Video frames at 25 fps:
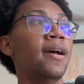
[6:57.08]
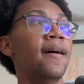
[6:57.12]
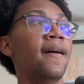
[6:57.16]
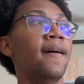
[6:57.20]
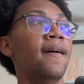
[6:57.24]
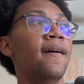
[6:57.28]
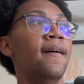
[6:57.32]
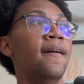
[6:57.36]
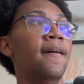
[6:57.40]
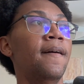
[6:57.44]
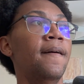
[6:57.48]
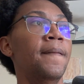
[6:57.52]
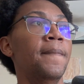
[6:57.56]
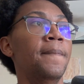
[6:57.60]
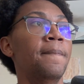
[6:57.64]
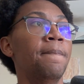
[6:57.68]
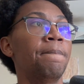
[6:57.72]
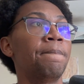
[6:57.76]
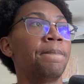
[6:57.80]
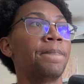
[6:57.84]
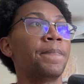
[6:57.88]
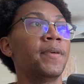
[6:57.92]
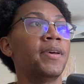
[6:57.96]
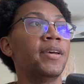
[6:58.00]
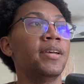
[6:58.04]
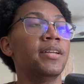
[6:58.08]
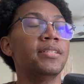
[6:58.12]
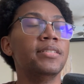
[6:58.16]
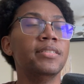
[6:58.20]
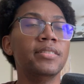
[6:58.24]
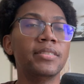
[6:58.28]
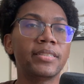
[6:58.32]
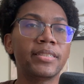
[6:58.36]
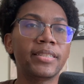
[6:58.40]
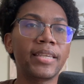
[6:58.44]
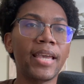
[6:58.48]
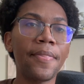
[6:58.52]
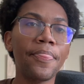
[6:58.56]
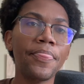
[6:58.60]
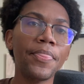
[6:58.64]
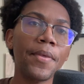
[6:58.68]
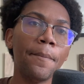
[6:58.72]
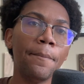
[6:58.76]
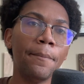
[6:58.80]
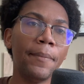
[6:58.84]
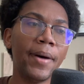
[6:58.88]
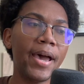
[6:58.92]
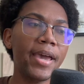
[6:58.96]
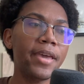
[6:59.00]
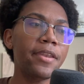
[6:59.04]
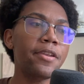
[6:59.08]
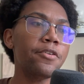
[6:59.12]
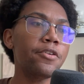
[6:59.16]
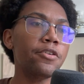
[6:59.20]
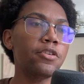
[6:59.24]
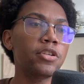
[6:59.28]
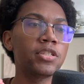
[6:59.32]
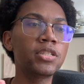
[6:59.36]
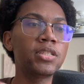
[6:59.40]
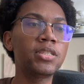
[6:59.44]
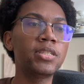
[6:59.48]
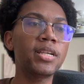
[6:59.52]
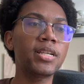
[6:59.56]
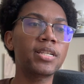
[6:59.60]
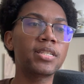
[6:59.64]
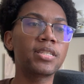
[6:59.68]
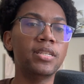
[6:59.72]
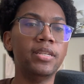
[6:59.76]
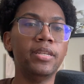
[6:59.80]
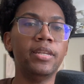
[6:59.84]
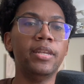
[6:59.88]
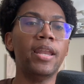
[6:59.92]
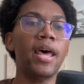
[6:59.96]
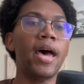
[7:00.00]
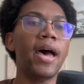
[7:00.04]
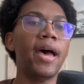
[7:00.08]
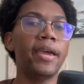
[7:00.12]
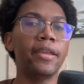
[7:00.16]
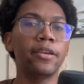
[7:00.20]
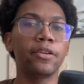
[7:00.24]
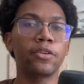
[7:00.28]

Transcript: Can the minor 6-9